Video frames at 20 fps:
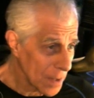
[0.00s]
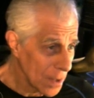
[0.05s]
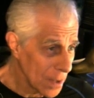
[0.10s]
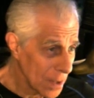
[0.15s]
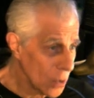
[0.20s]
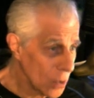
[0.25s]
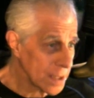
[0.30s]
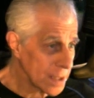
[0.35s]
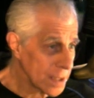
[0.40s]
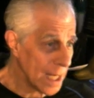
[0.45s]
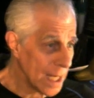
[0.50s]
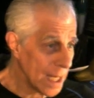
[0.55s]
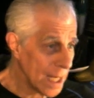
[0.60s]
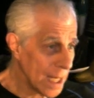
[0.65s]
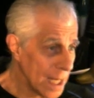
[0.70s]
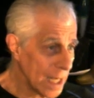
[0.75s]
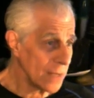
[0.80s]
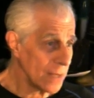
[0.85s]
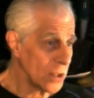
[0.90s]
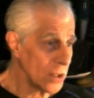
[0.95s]
who is not
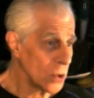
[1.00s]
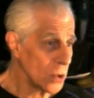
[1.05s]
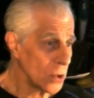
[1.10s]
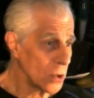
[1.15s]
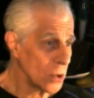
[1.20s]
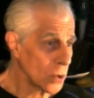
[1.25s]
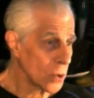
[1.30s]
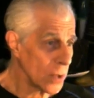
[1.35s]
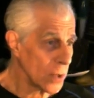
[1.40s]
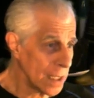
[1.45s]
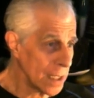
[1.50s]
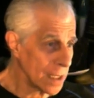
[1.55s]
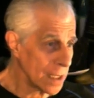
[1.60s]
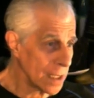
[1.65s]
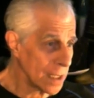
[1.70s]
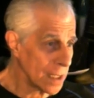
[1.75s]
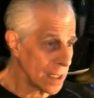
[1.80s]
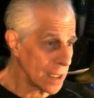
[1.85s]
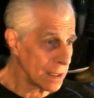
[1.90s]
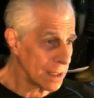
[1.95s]
even
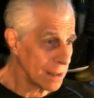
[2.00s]
Ukrainian.